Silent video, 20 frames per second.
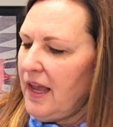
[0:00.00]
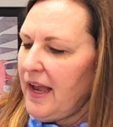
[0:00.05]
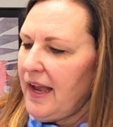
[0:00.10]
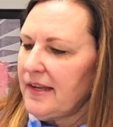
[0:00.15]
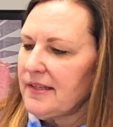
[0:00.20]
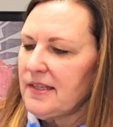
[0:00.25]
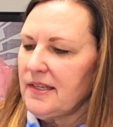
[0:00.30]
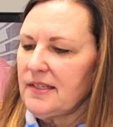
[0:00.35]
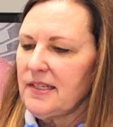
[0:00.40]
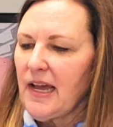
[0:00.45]

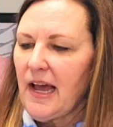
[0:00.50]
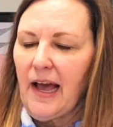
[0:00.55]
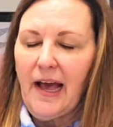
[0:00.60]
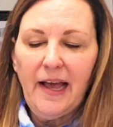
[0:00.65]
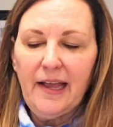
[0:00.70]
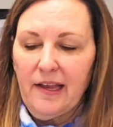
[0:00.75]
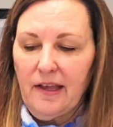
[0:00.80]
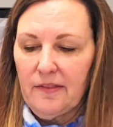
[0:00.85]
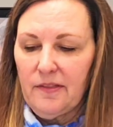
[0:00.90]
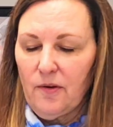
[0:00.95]
Has a
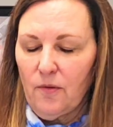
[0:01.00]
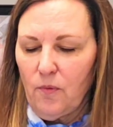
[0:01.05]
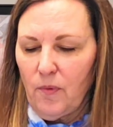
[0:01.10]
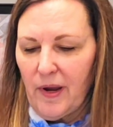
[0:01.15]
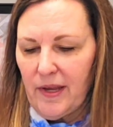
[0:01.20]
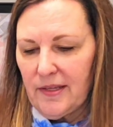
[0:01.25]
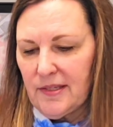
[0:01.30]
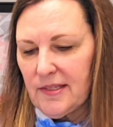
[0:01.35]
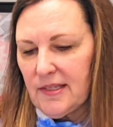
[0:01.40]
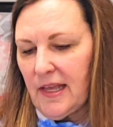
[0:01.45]
tie at the
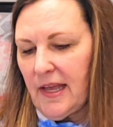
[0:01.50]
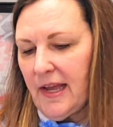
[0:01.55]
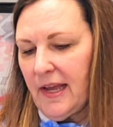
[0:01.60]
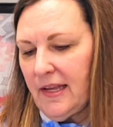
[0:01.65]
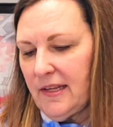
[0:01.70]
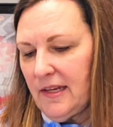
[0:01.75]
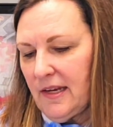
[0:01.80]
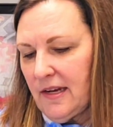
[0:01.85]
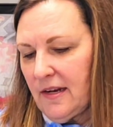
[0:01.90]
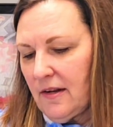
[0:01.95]

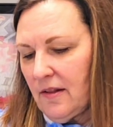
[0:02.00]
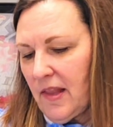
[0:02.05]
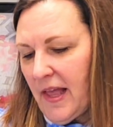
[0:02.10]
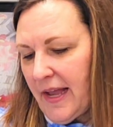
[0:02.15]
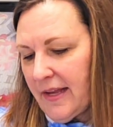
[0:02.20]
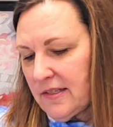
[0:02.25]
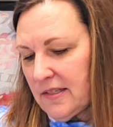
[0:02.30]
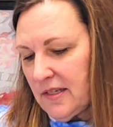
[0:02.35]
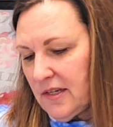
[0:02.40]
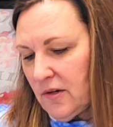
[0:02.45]
waistline and an
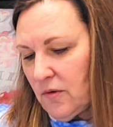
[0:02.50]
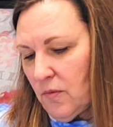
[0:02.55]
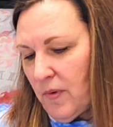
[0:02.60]
elastic